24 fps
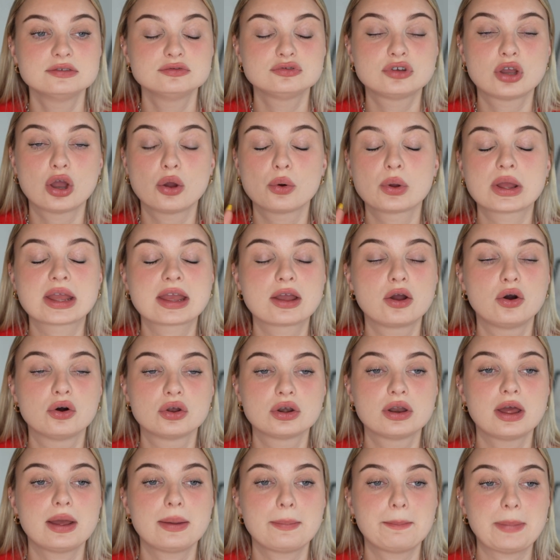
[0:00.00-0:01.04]
going
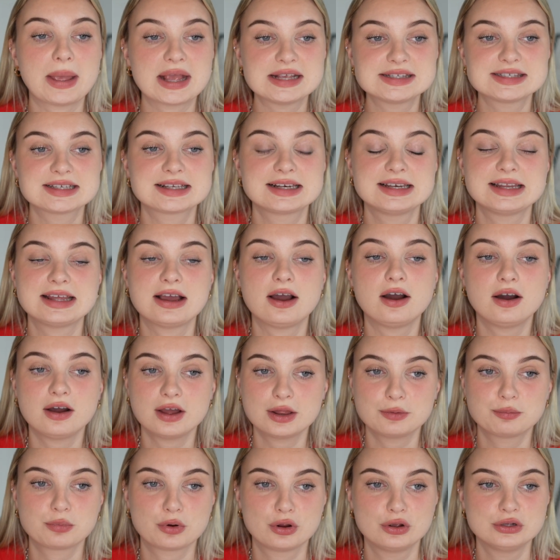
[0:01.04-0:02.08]
on a basically
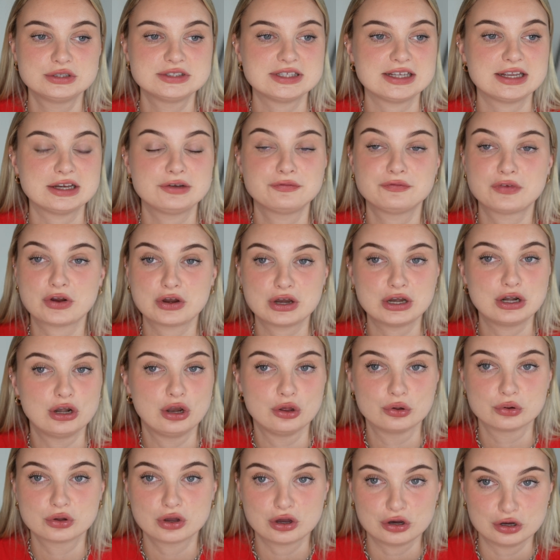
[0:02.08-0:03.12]
high protein, very
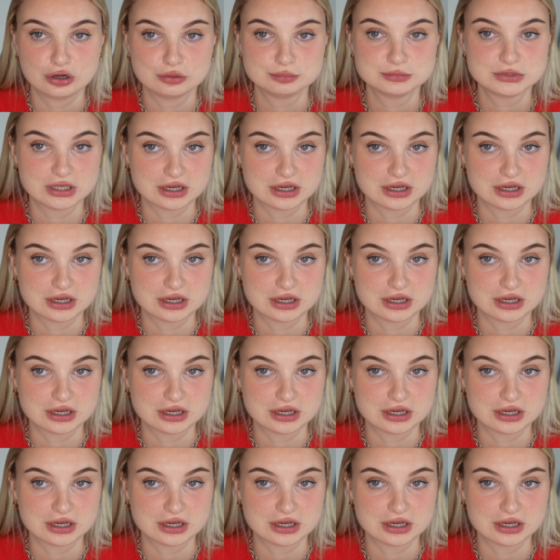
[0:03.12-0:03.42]
low carb